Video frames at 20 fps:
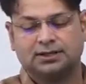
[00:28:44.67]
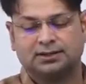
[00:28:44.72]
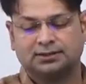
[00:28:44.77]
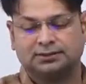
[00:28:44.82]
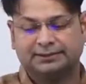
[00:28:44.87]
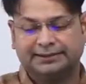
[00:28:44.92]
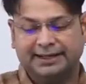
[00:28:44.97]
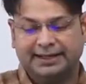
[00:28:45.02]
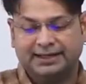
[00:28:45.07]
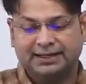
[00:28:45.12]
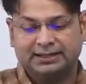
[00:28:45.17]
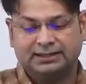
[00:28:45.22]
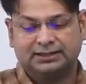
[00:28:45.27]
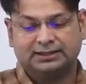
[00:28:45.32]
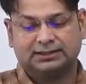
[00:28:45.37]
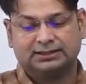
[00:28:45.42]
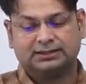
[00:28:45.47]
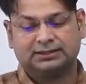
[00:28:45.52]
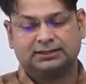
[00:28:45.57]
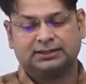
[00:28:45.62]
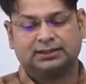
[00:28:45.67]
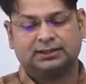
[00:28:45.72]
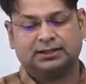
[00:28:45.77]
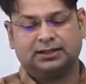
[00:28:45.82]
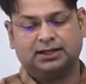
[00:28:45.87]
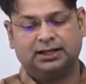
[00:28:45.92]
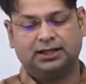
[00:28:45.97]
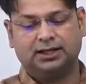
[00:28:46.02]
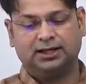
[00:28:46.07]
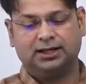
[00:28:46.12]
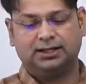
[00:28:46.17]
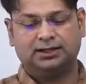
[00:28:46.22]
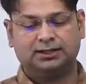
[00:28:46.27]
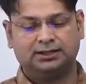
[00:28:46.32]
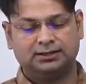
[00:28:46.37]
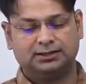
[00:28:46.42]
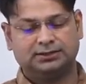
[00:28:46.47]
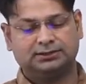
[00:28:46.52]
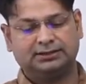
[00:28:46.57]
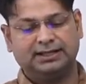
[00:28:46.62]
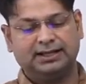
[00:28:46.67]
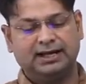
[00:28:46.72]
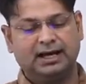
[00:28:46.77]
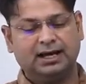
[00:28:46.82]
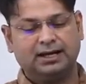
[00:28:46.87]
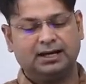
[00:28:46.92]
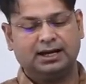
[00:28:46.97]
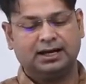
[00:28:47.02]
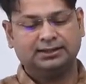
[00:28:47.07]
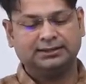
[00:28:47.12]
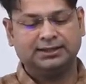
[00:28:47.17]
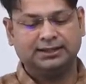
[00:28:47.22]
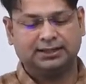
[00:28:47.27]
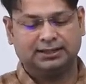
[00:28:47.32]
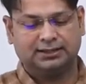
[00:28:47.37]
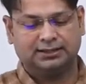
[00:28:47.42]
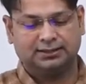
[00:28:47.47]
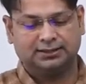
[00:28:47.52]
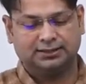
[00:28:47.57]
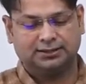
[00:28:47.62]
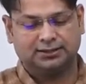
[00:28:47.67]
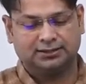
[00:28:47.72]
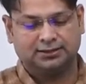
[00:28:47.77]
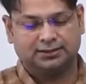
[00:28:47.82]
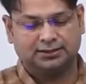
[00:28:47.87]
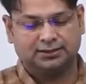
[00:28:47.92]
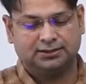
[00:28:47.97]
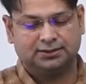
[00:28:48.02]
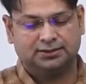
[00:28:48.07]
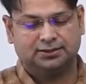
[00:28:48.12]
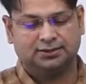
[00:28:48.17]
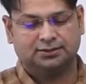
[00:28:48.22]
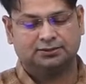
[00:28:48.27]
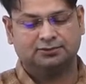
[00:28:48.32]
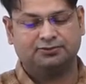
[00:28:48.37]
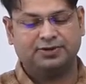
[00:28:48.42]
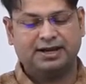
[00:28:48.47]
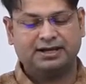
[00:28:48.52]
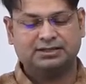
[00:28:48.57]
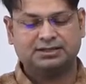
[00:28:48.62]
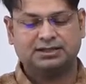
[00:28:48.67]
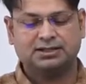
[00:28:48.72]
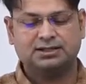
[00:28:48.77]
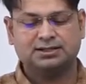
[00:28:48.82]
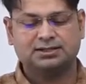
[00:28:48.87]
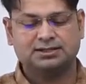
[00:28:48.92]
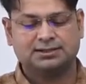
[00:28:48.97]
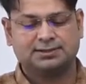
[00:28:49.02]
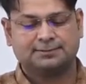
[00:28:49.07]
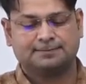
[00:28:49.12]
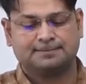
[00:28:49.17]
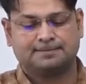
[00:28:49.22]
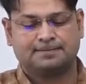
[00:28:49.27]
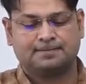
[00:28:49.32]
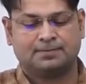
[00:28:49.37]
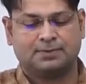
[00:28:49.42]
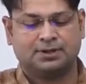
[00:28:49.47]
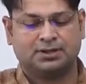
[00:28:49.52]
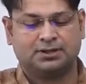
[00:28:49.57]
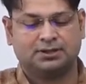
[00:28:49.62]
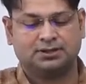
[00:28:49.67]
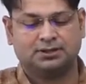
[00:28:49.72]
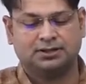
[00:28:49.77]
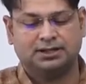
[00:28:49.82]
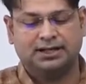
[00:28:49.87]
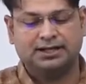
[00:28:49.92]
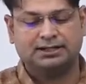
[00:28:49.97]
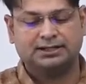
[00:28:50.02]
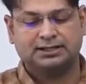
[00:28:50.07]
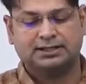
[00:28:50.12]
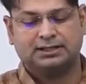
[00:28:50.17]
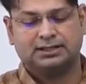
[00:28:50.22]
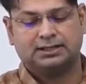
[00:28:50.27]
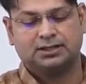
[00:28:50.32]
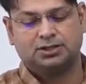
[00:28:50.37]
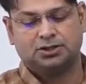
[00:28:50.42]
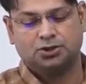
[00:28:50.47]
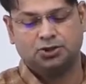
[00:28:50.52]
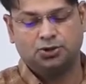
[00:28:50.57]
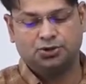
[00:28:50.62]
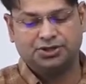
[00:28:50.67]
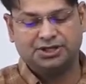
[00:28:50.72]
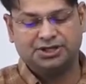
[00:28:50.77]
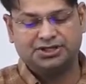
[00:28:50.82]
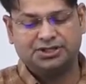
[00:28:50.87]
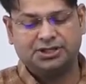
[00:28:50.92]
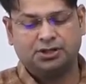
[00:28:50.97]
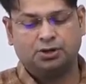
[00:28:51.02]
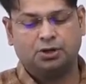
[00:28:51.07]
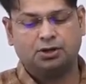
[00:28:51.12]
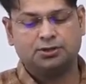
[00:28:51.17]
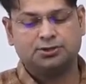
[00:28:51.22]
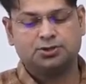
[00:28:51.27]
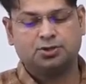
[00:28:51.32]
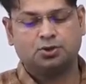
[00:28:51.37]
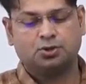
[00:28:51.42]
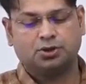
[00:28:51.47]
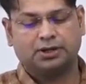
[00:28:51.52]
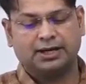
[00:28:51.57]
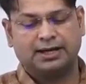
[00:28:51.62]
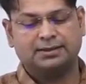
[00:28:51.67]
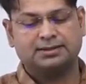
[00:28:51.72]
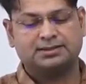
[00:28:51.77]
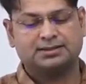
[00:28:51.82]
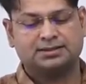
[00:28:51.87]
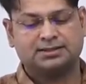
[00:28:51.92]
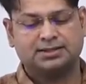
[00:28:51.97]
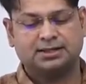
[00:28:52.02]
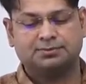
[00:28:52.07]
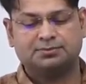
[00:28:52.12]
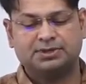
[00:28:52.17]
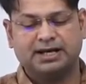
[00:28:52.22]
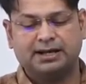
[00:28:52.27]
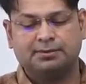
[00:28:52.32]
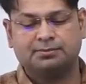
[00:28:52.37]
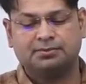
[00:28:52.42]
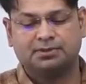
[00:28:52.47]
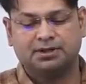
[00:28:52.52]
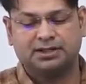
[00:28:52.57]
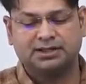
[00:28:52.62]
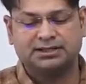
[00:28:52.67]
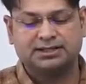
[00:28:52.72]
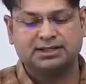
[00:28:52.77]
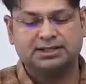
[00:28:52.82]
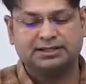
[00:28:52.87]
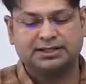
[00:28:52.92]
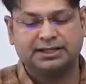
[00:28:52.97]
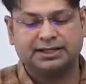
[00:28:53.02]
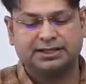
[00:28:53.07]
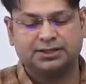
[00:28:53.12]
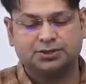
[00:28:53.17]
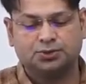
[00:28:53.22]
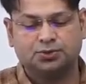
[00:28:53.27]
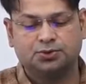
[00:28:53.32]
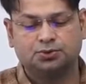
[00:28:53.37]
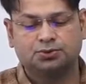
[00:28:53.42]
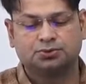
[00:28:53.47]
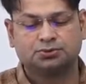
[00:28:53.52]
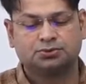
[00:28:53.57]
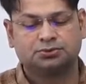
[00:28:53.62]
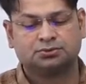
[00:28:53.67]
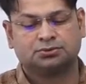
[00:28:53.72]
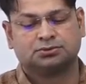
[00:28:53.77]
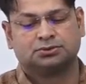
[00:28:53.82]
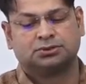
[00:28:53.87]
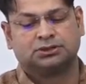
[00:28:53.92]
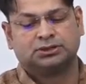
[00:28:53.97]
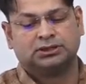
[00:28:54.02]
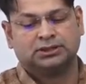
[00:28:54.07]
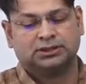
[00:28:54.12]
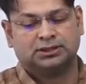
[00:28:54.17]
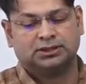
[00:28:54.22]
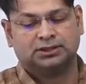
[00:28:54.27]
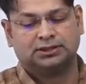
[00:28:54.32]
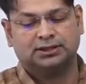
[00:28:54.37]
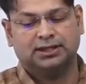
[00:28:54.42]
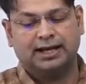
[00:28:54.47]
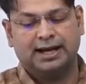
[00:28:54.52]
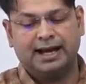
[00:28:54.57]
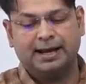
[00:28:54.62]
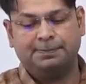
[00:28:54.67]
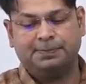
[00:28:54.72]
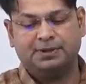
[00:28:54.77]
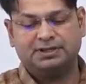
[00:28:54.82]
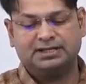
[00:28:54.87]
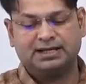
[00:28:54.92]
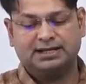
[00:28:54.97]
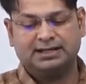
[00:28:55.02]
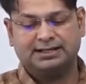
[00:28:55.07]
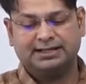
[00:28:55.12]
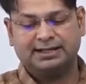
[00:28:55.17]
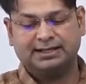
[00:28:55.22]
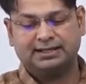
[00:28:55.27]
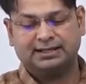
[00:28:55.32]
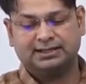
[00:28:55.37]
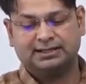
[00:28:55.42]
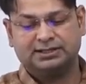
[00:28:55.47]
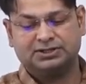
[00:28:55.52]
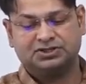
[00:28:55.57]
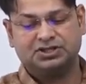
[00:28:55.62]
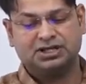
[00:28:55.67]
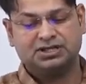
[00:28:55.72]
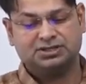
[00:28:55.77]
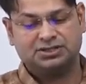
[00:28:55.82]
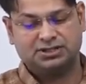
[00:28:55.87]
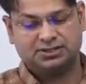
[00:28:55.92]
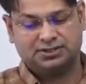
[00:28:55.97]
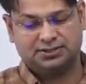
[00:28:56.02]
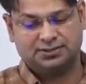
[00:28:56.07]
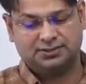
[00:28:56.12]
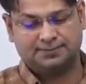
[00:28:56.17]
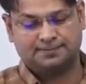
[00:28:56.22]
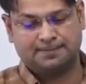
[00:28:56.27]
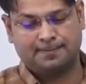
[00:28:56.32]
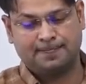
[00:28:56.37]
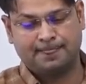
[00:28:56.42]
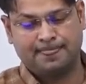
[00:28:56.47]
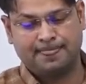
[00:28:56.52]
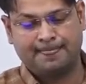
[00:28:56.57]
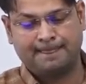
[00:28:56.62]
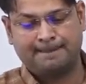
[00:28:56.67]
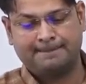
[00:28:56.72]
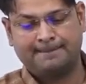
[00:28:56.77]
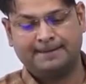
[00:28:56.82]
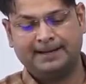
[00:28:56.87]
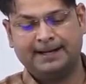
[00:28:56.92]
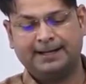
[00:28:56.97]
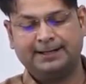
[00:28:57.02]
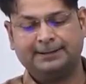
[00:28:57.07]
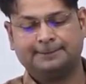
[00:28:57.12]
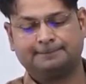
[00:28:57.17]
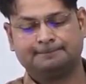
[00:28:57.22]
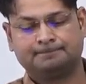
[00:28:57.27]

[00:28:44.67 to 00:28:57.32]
Then there are other factors, right? Nutrition also can sometimes result into the epigenetic changes, right?